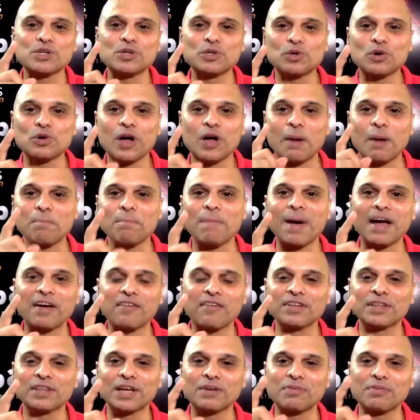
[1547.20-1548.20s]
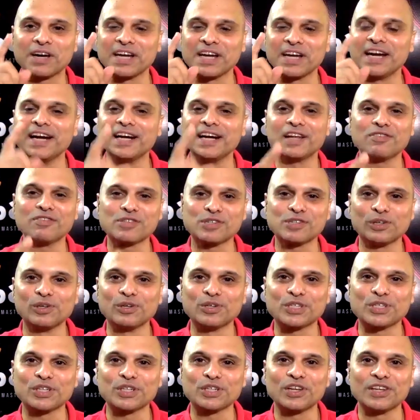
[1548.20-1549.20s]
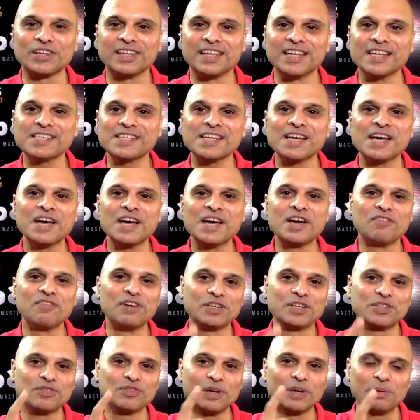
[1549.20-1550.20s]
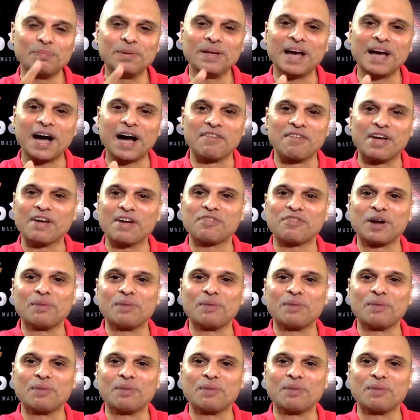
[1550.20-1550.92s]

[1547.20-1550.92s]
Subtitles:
you to come back with a creative solution on this, which will be away